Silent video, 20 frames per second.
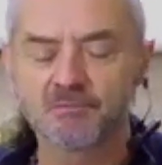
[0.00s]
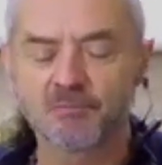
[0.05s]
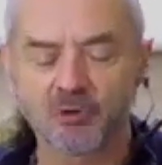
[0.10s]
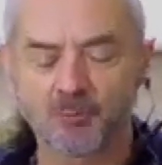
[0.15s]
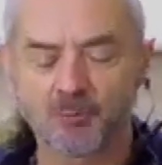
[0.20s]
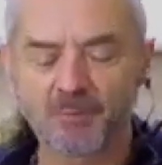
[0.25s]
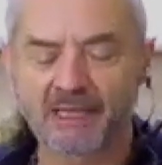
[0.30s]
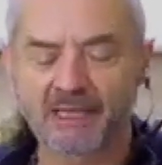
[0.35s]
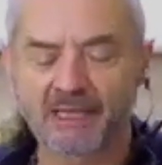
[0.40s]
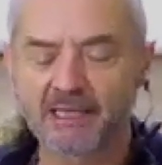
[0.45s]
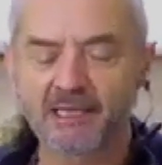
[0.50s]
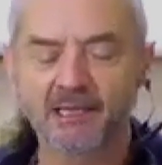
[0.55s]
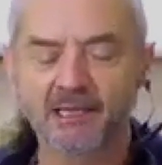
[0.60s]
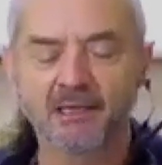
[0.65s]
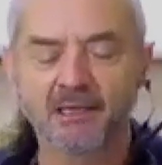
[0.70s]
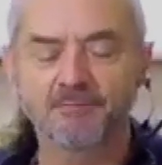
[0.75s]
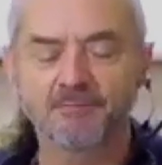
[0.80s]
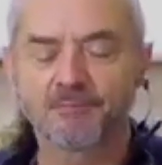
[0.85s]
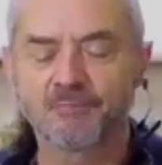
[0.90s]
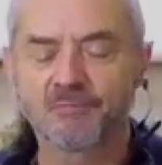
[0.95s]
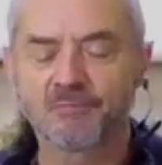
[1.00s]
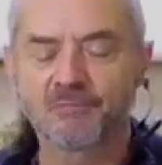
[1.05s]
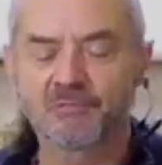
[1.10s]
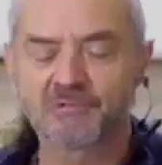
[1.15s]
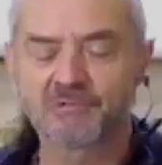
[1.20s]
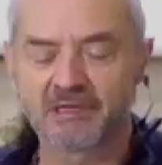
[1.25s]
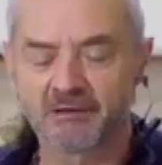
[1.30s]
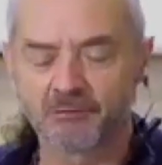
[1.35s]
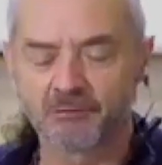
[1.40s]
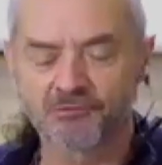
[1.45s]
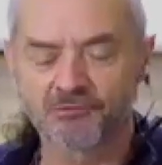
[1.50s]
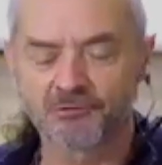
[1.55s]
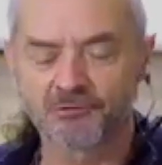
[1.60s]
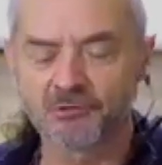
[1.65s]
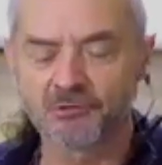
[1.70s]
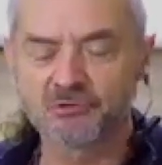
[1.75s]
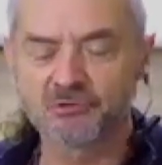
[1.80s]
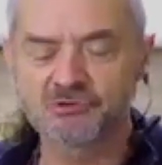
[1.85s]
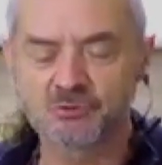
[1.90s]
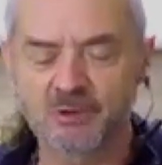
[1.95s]
your belly, down
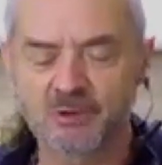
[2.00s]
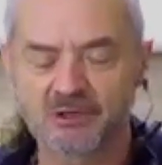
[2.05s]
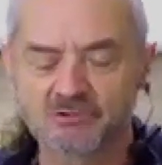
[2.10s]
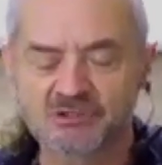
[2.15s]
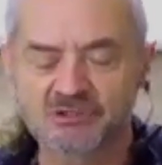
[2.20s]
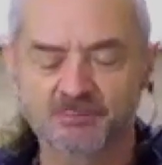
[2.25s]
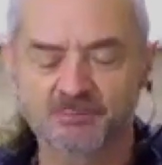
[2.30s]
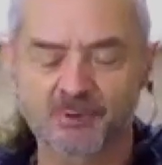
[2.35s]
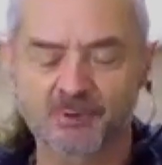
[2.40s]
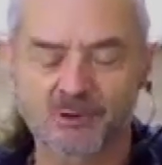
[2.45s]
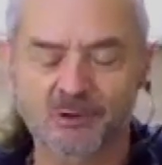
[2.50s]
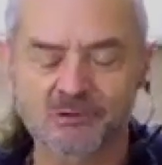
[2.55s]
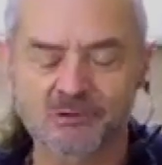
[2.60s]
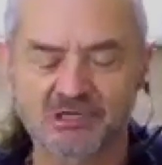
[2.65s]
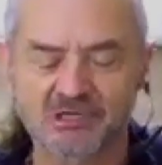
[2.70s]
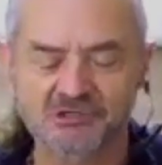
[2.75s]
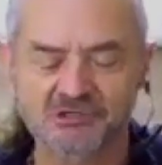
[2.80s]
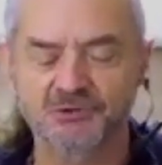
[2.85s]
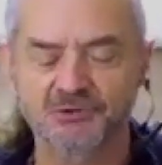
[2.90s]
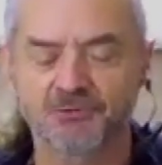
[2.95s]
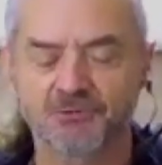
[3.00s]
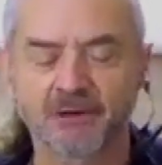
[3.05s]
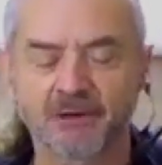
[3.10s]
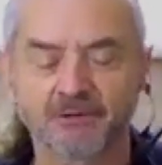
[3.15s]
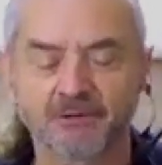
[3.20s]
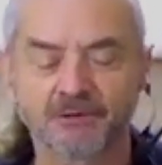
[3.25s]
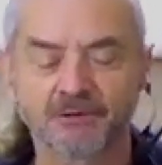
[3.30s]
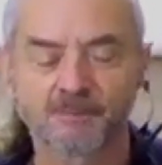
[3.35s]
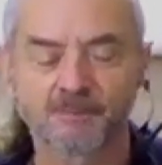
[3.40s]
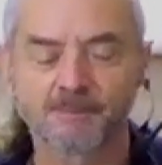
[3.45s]
through to where your sit bones touch the ground.